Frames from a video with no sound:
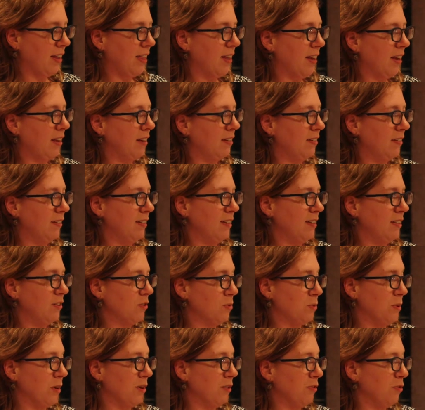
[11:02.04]
think, in
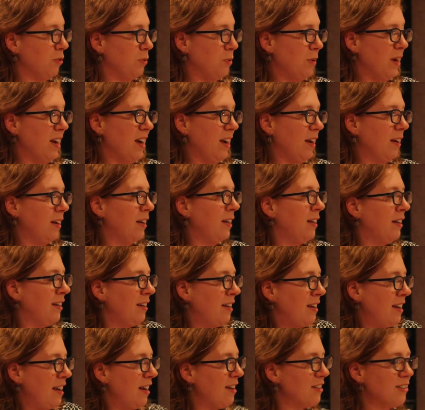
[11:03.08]
this wonderful way.
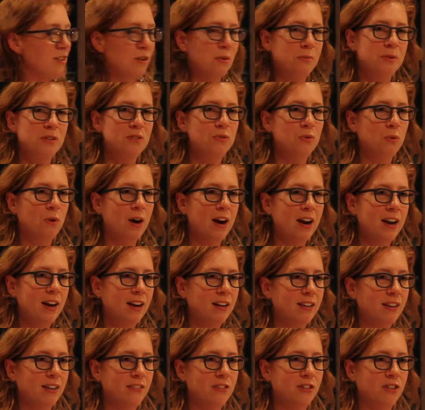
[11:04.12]
And in terms of
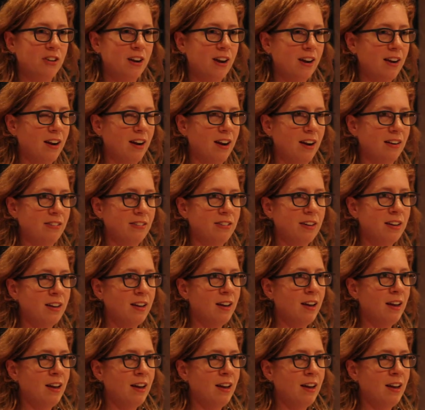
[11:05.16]
why I love Chekhov